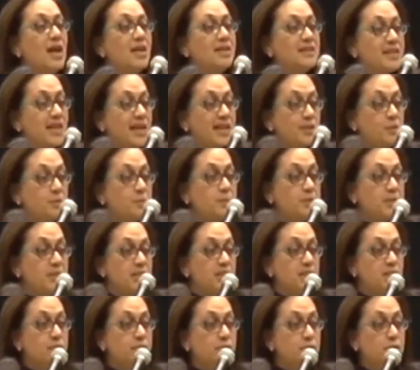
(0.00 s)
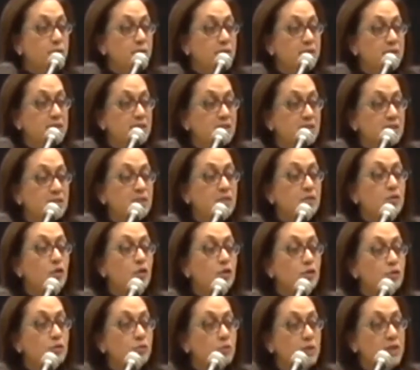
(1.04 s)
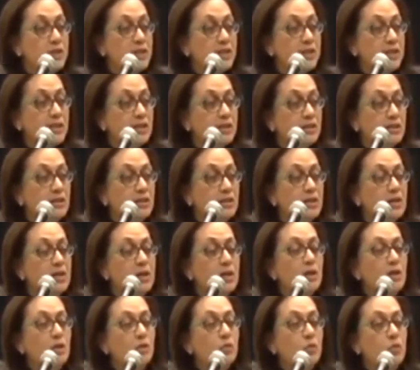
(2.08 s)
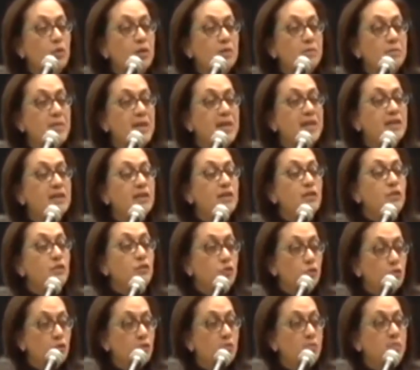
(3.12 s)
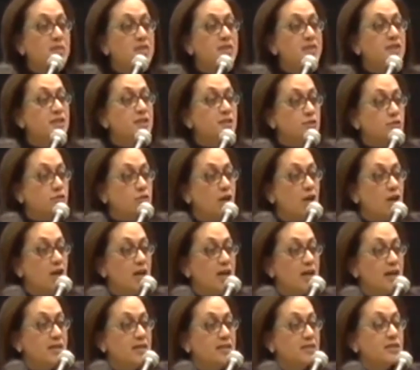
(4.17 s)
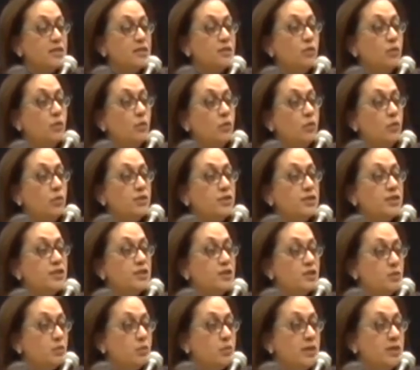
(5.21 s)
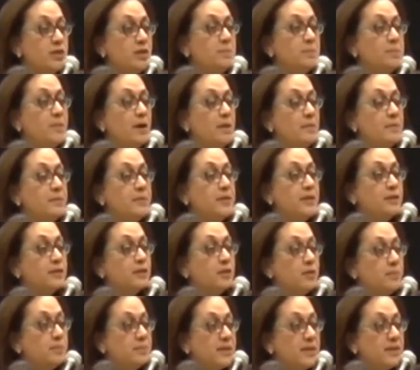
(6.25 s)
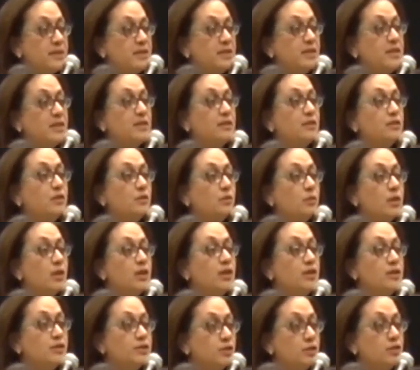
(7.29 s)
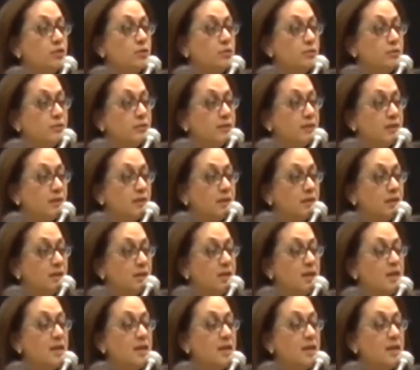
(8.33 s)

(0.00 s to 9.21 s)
And that peacefulness, God willing, will make enormous strides in order to win public opinion the world over.